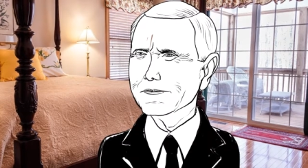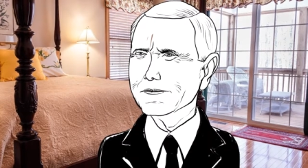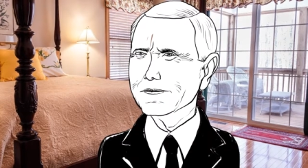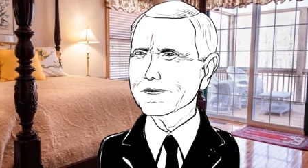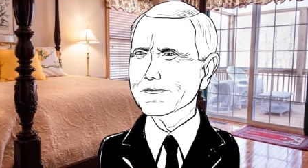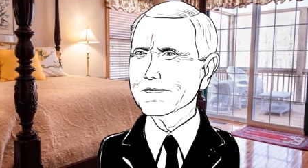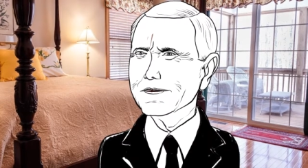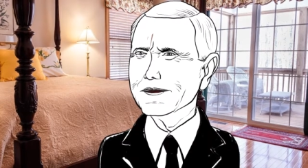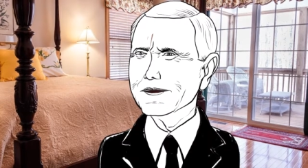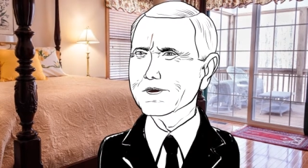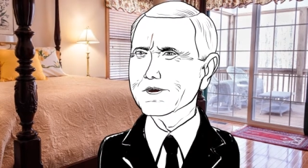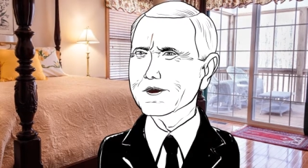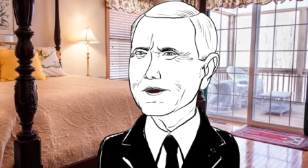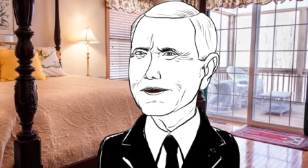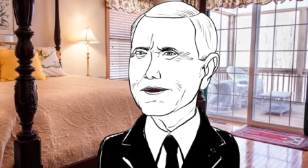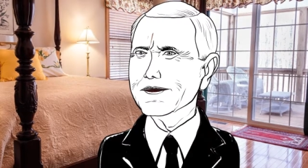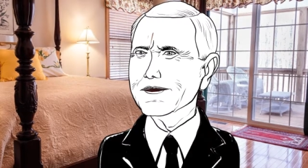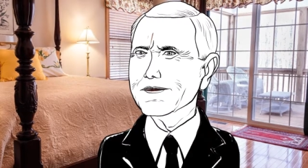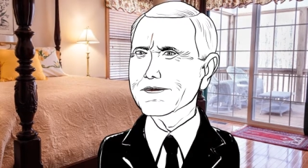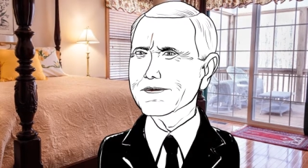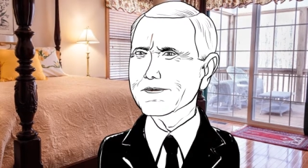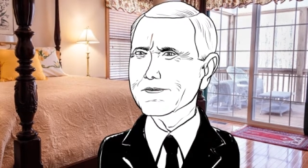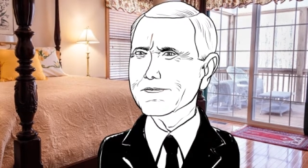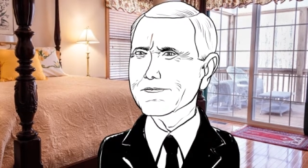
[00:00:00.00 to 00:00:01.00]
and do
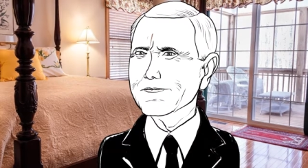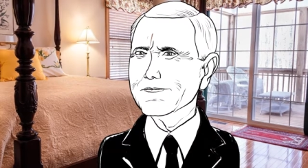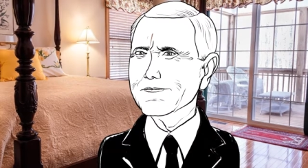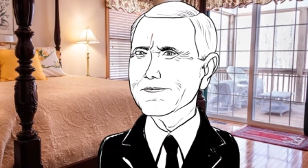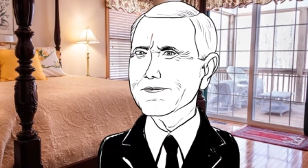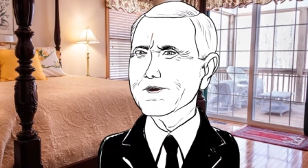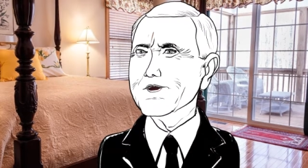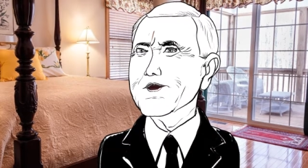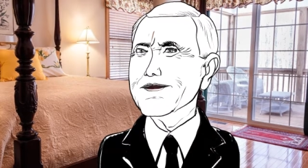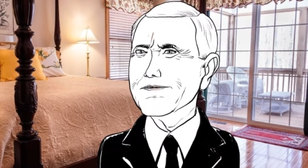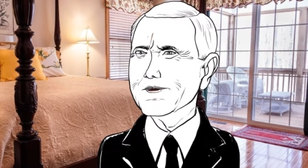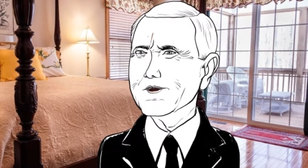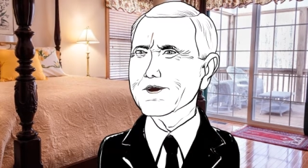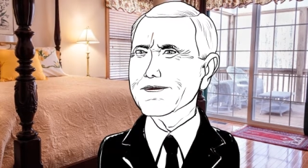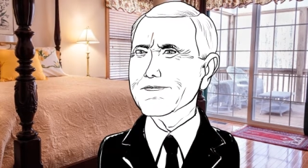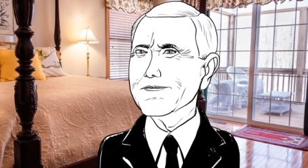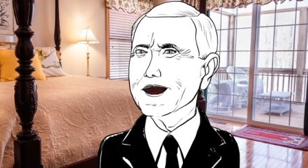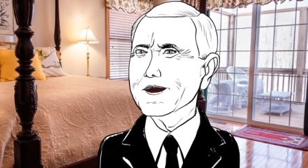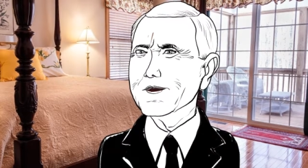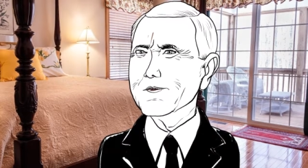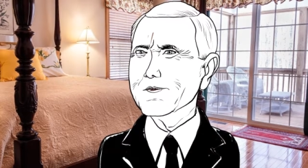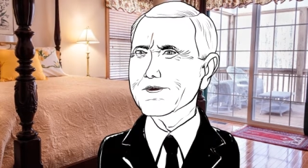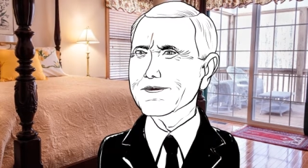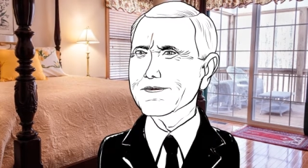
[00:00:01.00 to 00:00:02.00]
some touching
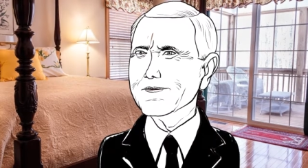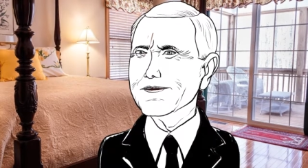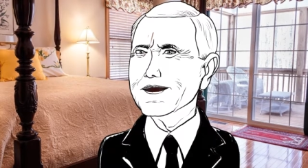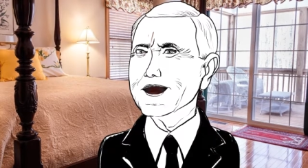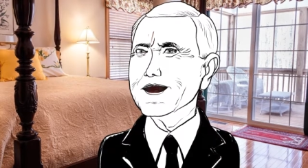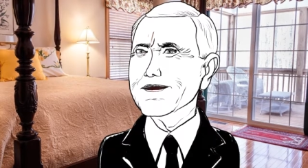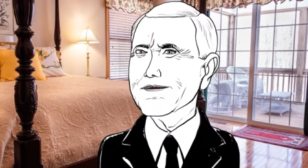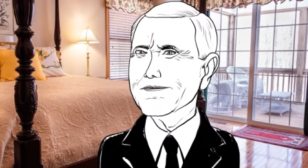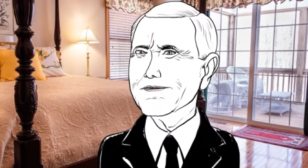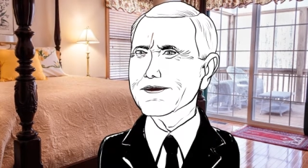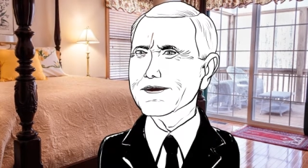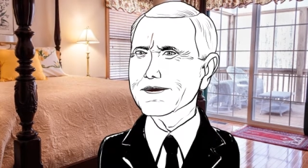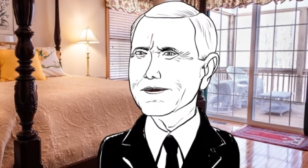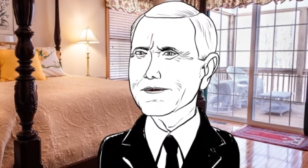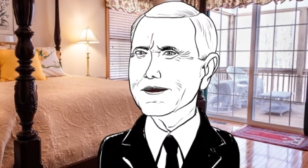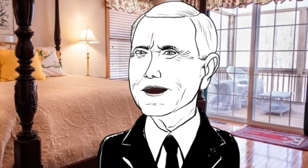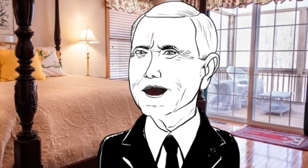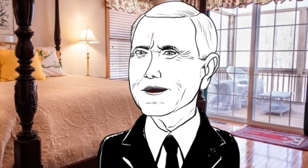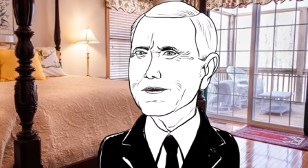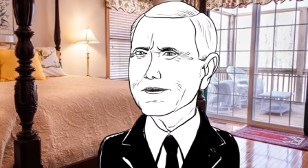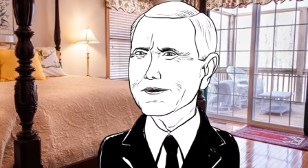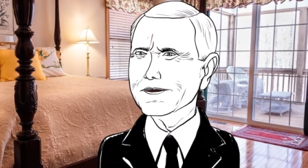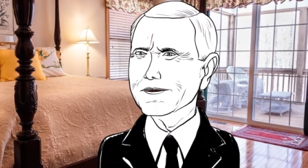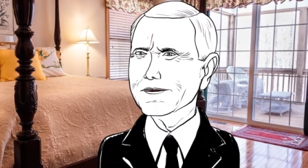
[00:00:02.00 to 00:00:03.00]
over the clothes of
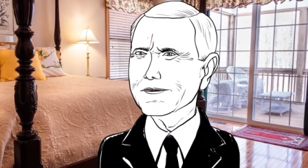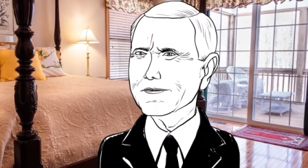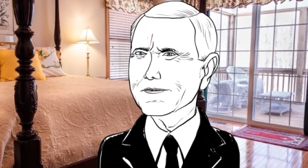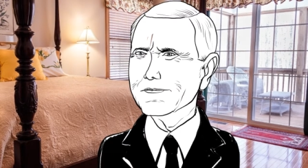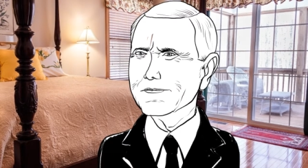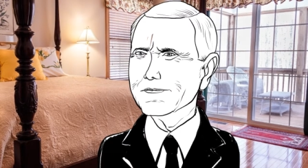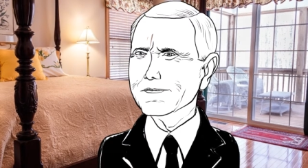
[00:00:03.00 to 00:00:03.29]
course